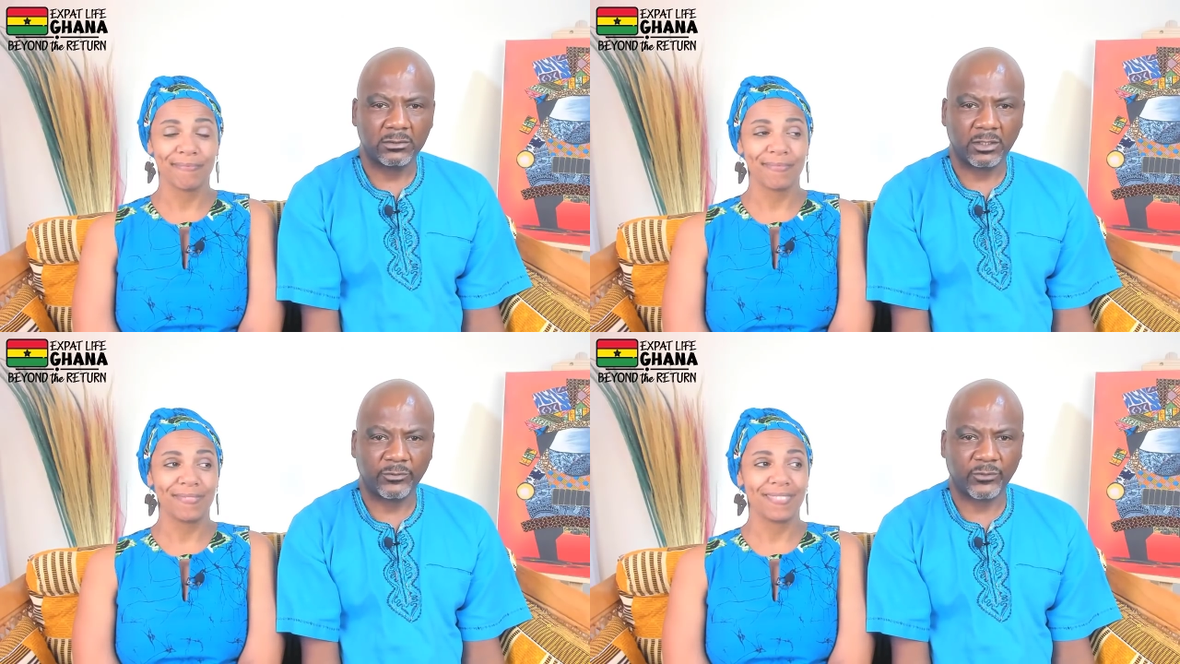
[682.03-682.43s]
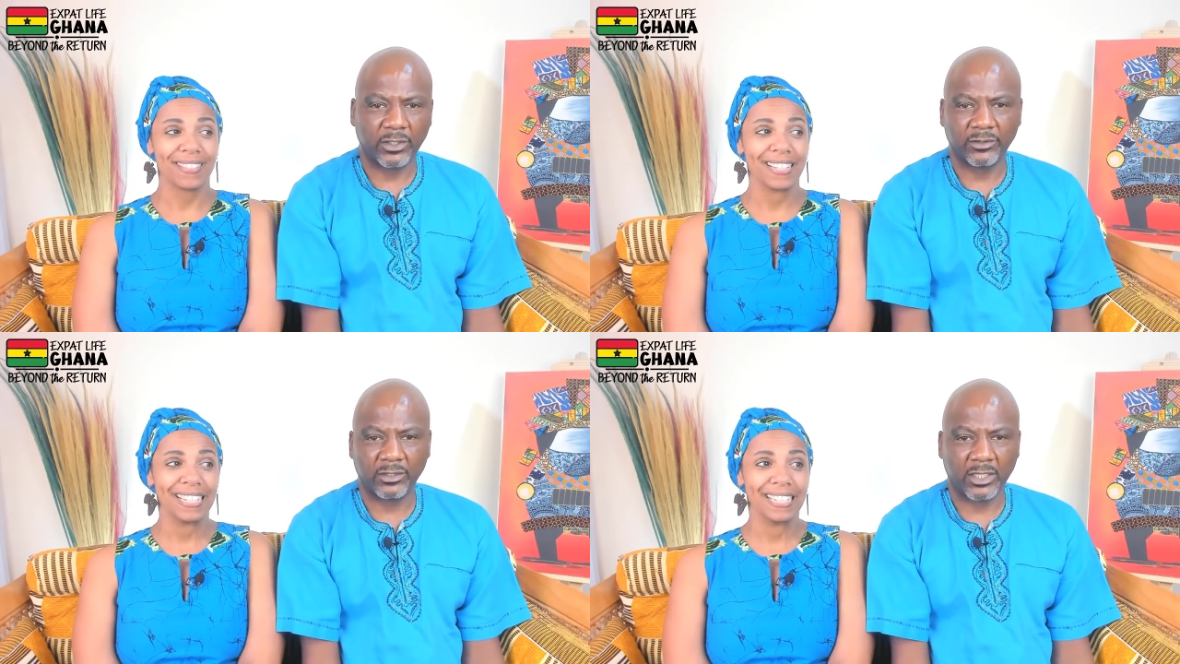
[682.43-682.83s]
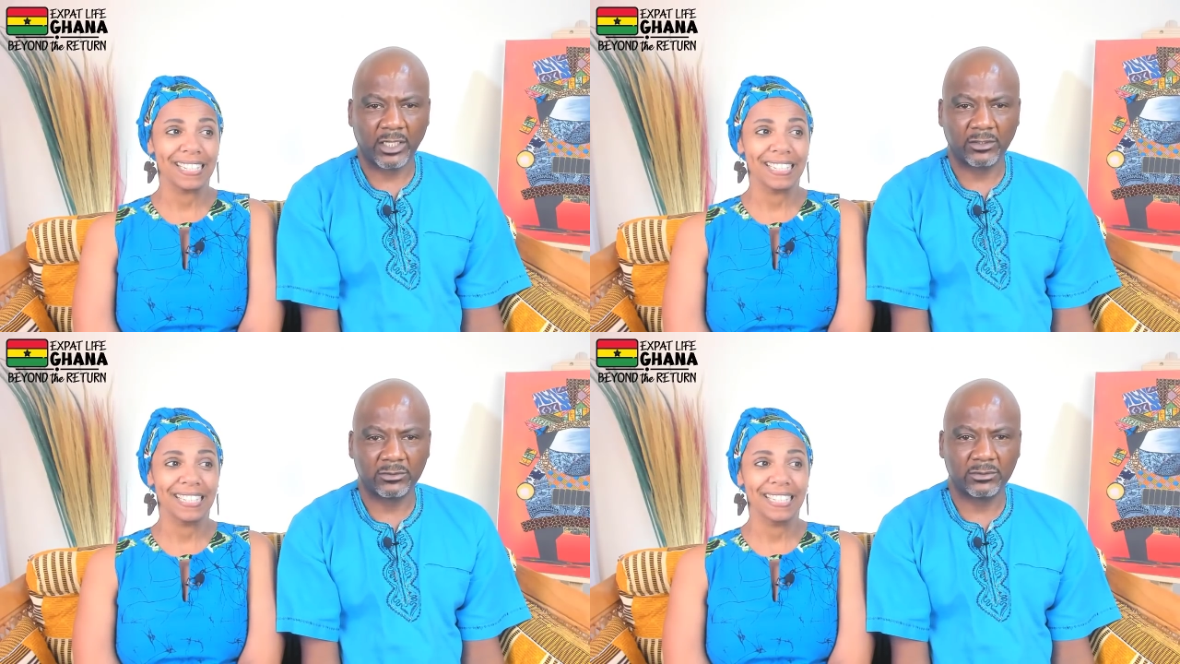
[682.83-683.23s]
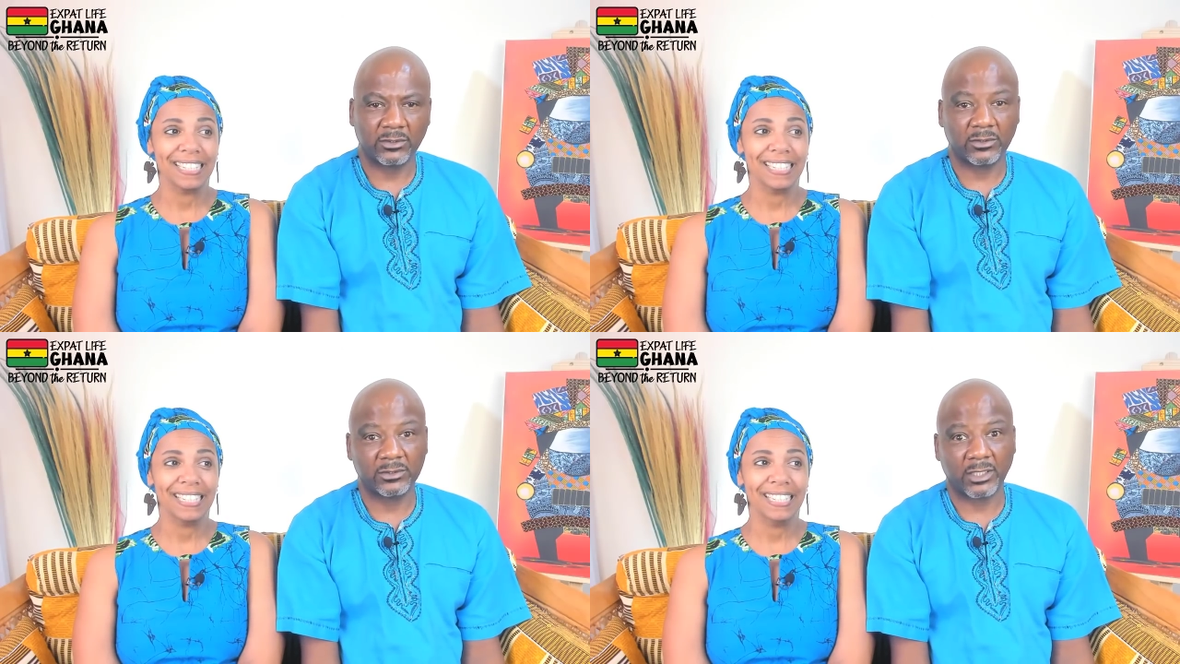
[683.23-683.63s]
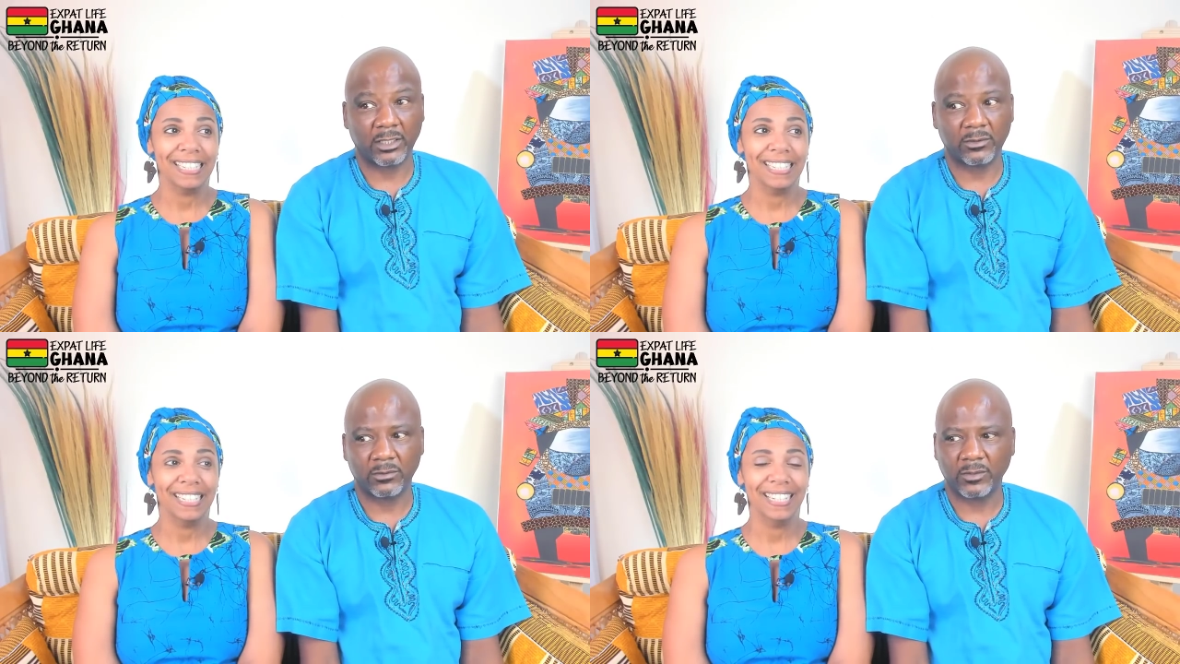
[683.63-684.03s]
Speaker 1: in front of their house. So it's like,
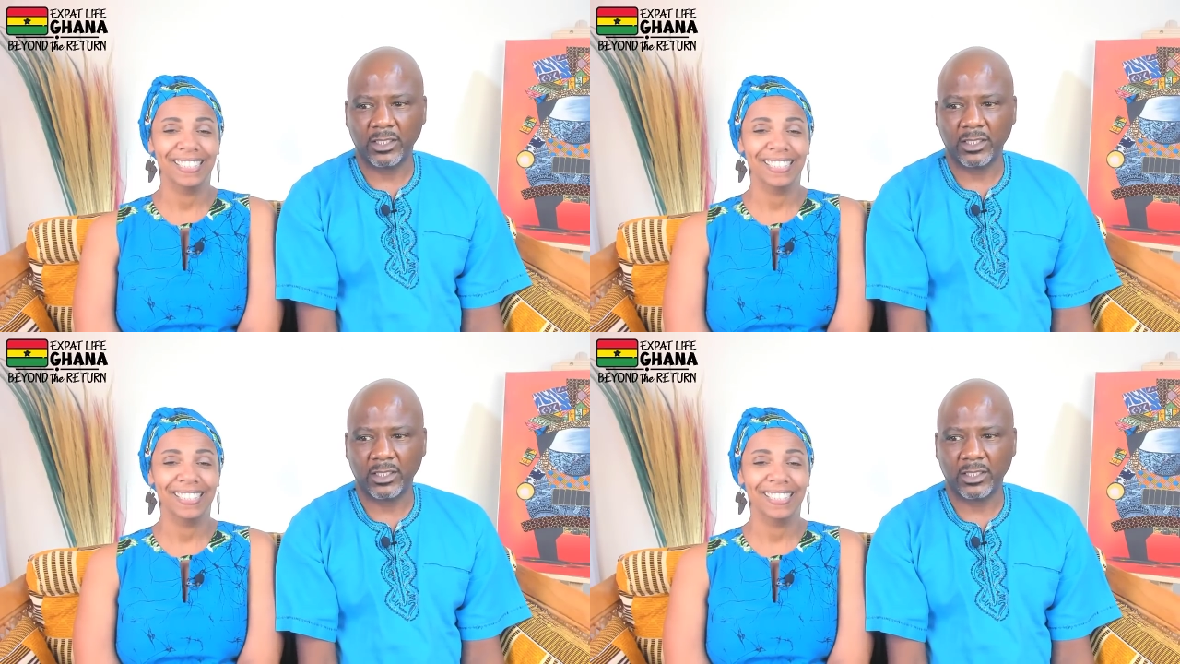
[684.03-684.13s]
oh wow,